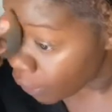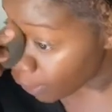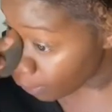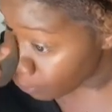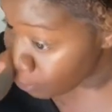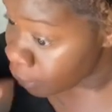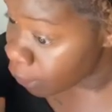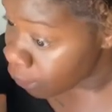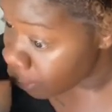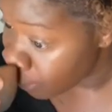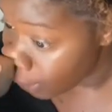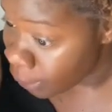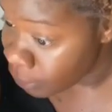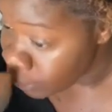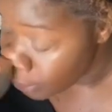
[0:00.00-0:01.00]
And I'm, you know,
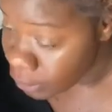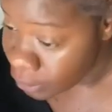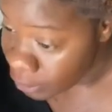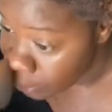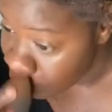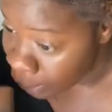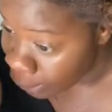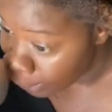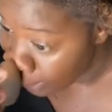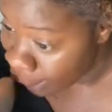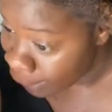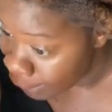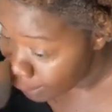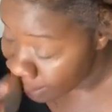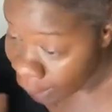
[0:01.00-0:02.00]
I'm just
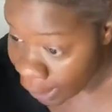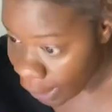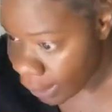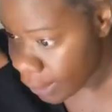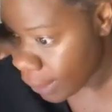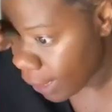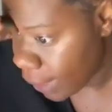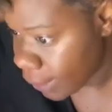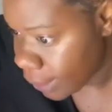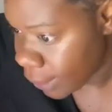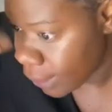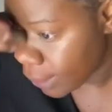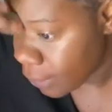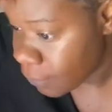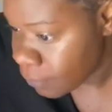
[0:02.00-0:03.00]
lightly
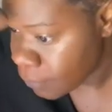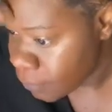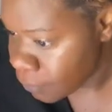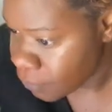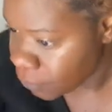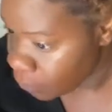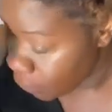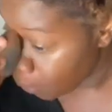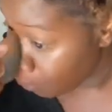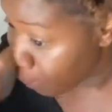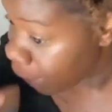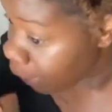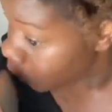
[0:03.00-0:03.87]
highlighting my